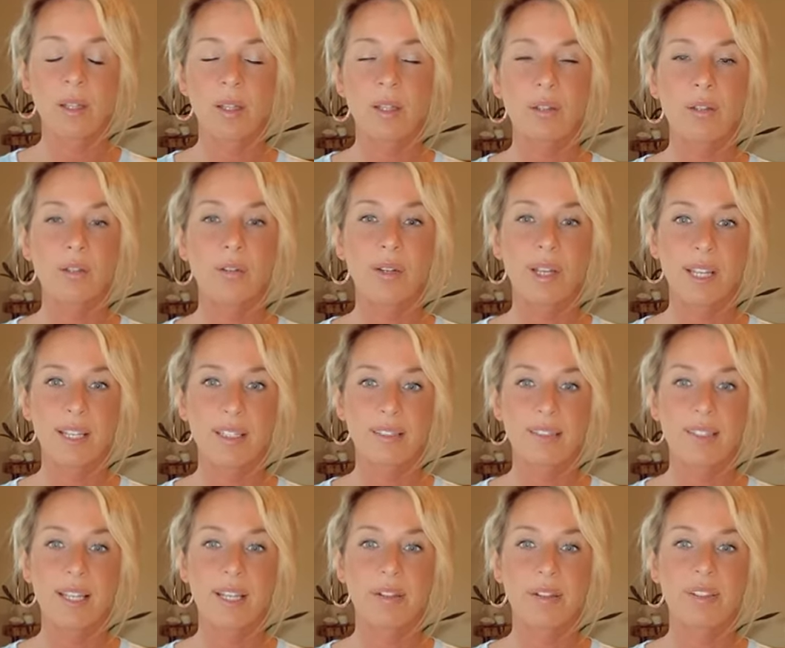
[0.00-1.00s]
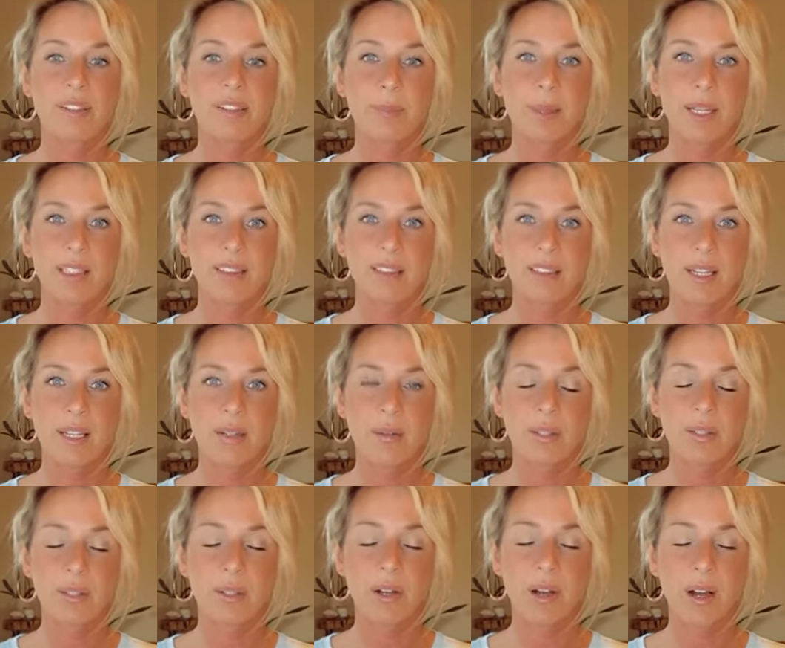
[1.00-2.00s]
Create a sacred space now
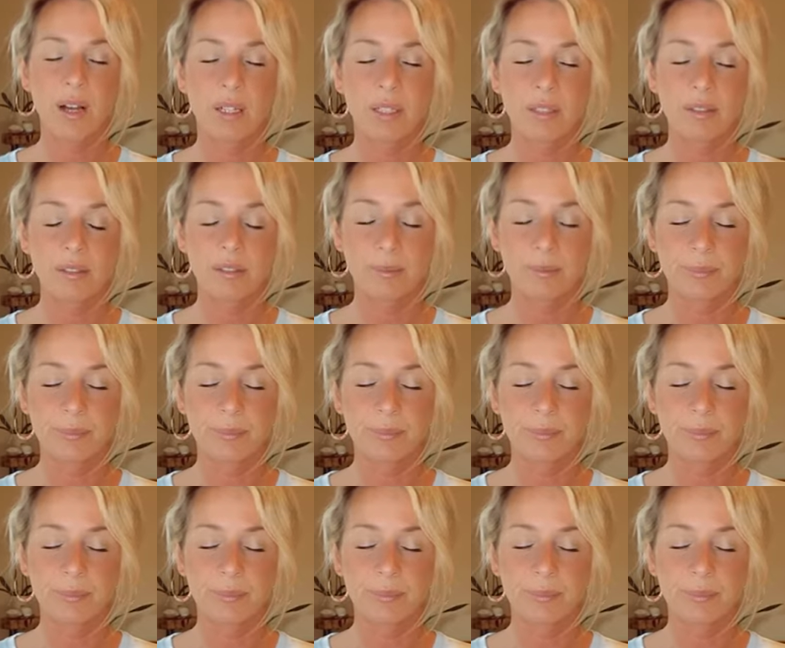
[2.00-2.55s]
in your heart.